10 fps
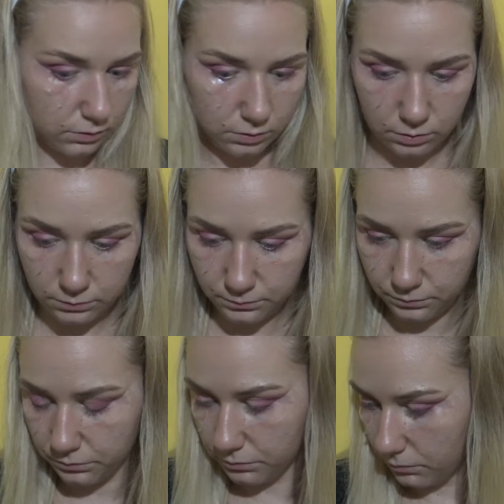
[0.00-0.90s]
to
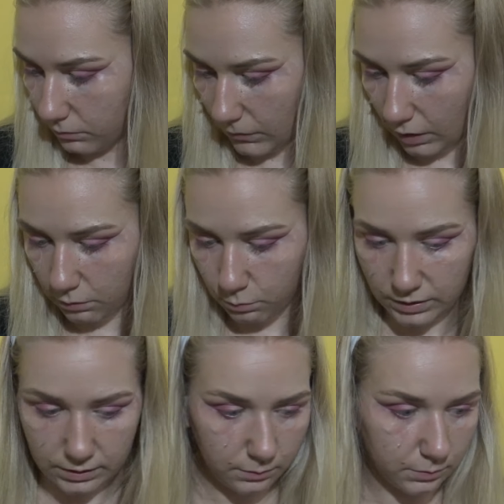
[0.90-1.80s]

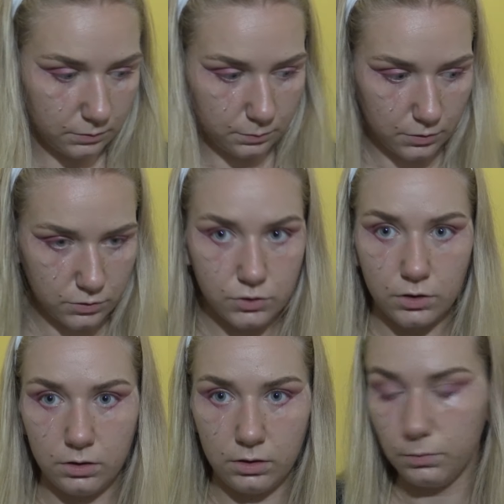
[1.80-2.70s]
wet up the brush a
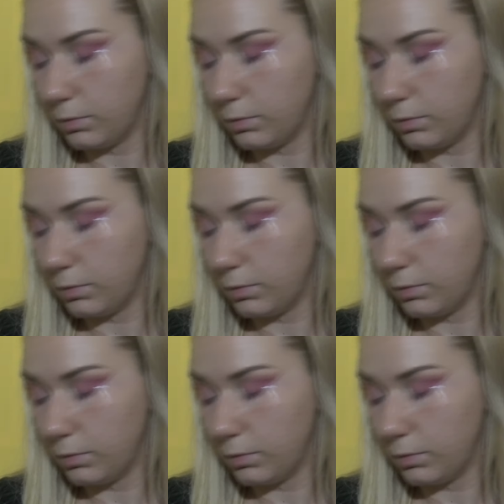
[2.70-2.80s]
little